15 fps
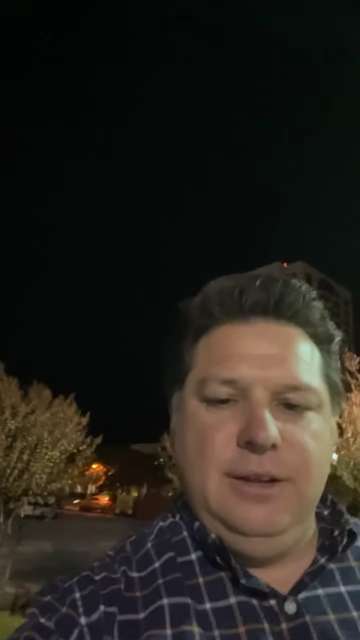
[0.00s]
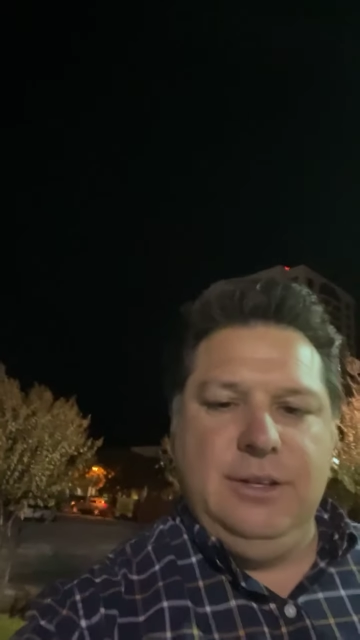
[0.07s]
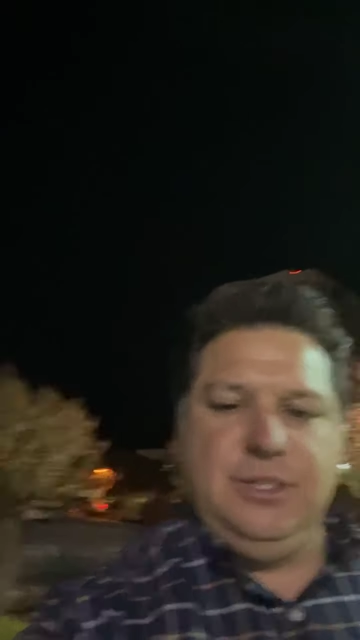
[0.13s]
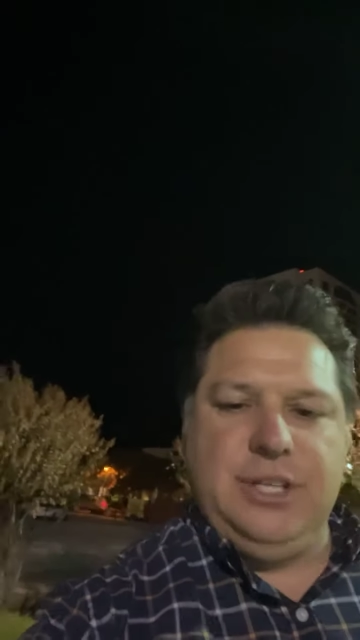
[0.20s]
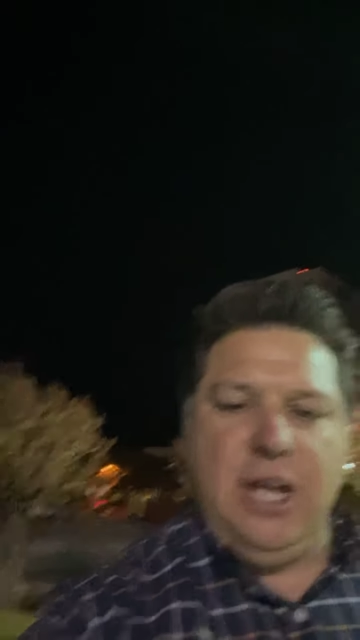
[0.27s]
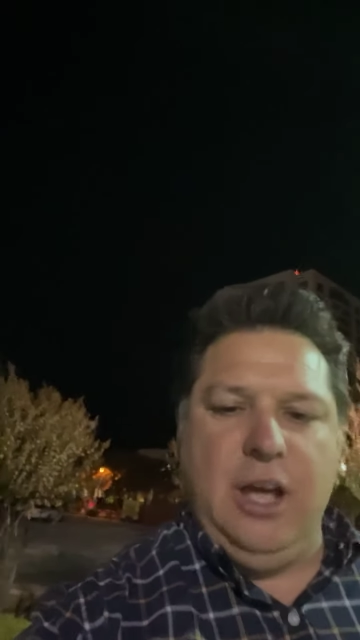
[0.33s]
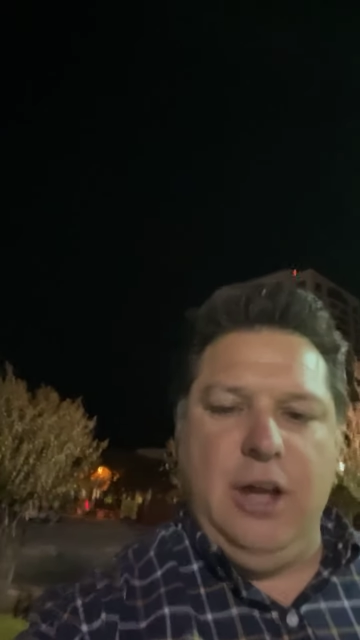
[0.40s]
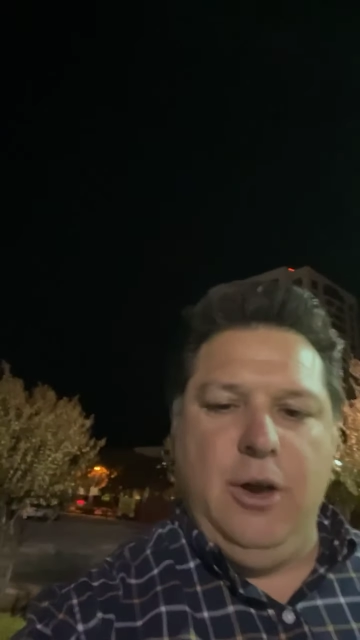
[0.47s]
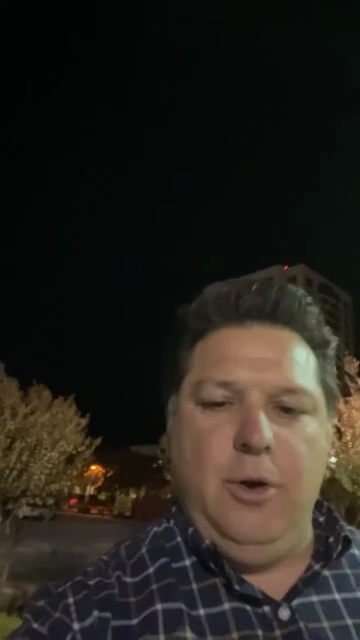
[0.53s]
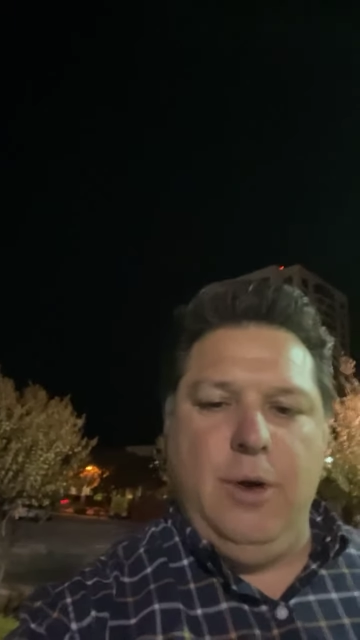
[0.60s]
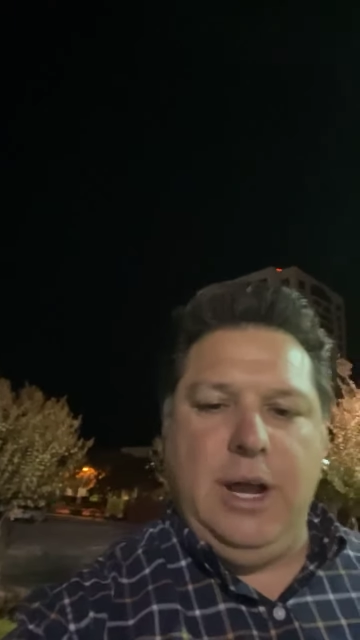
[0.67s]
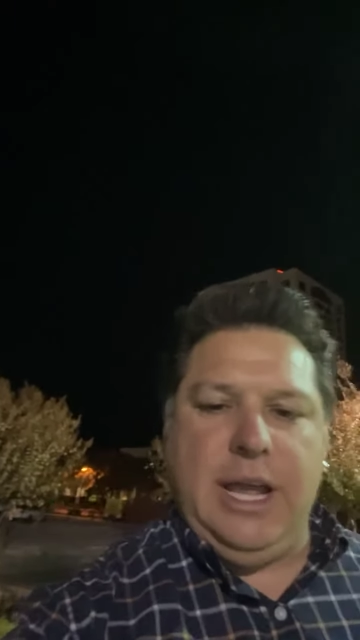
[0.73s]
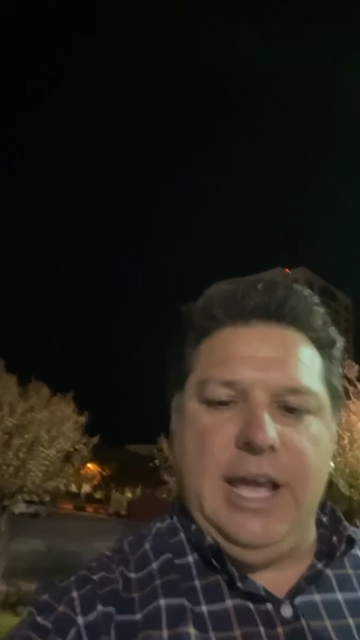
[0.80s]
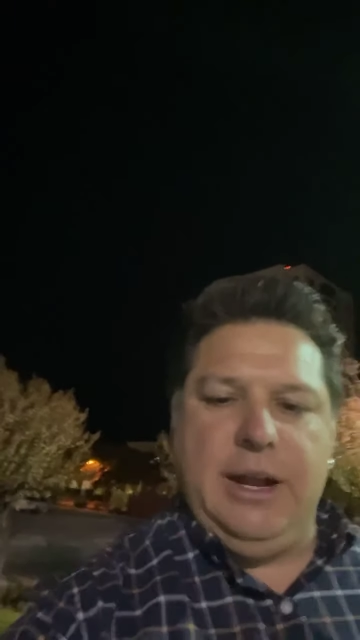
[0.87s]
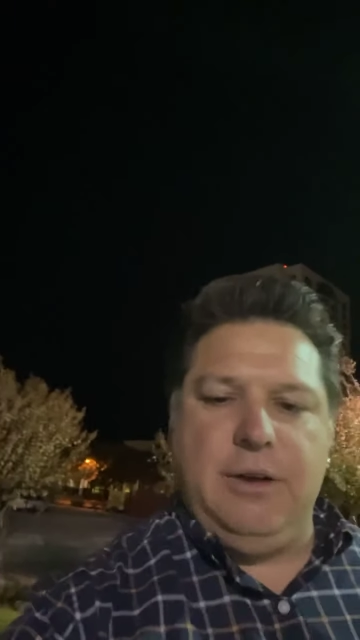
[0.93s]
So
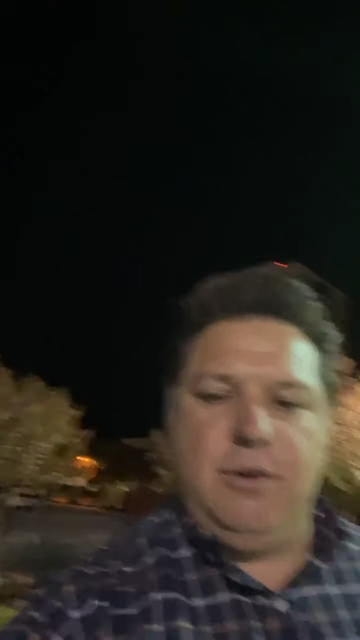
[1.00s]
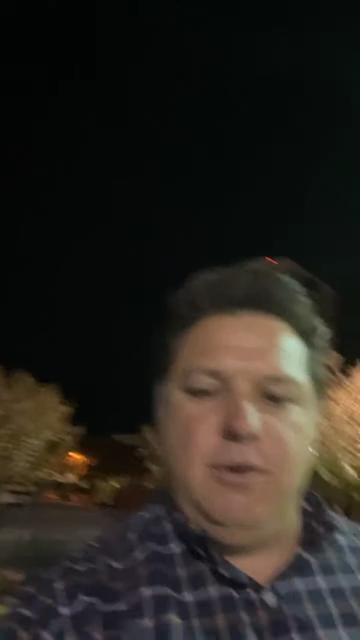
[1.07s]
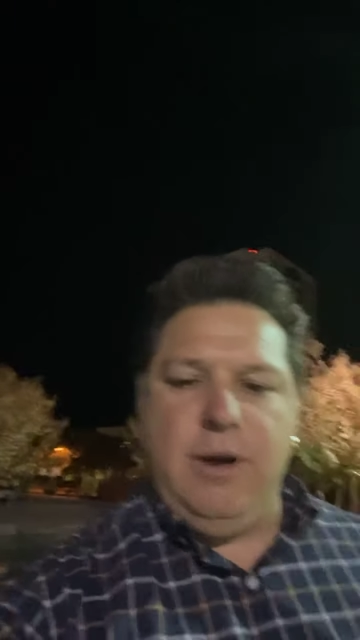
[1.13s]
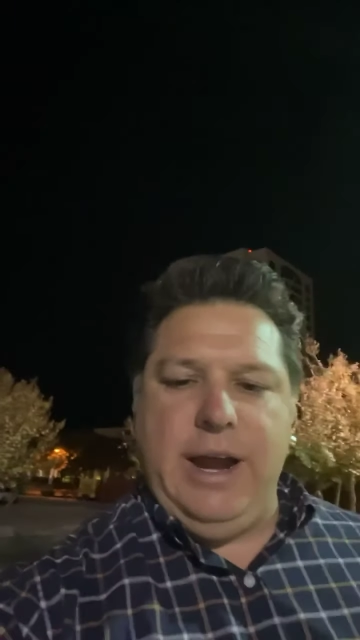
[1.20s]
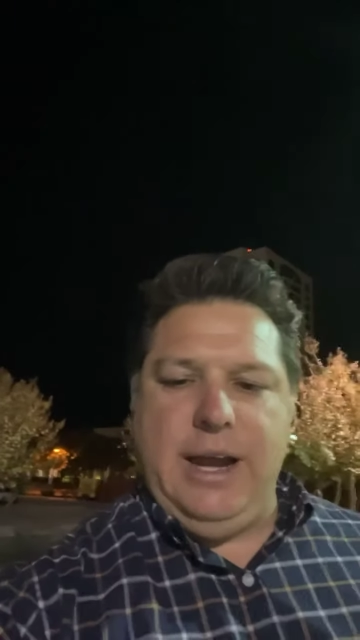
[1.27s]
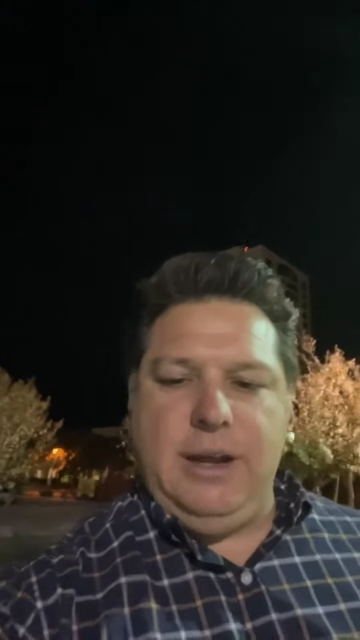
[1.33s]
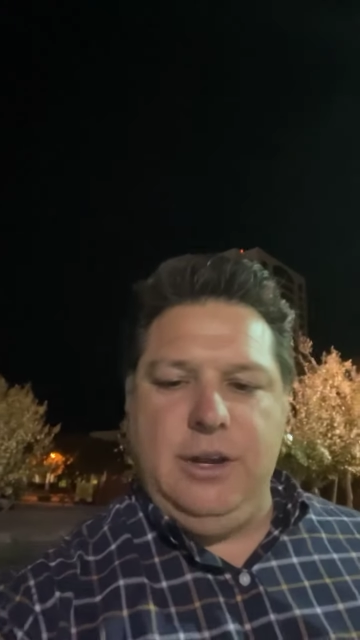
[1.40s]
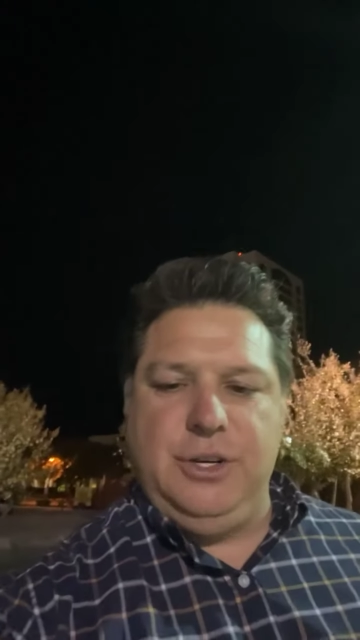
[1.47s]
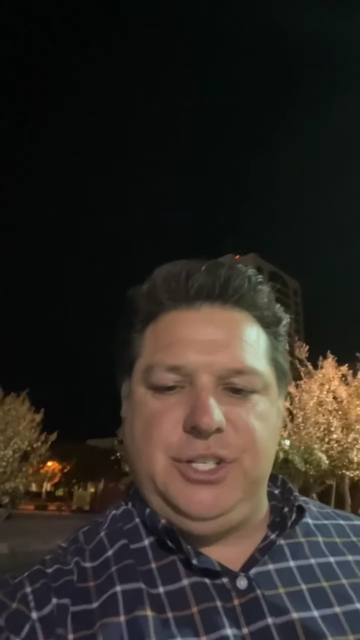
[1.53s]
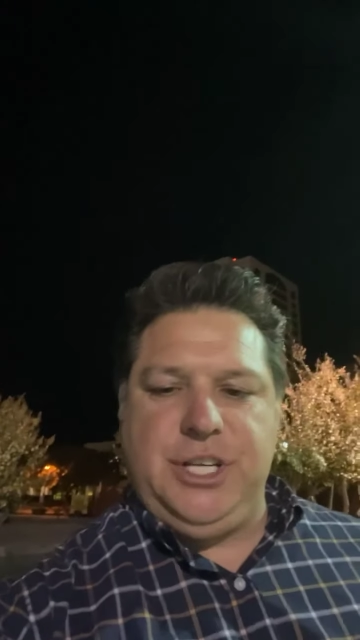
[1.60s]
again, great news.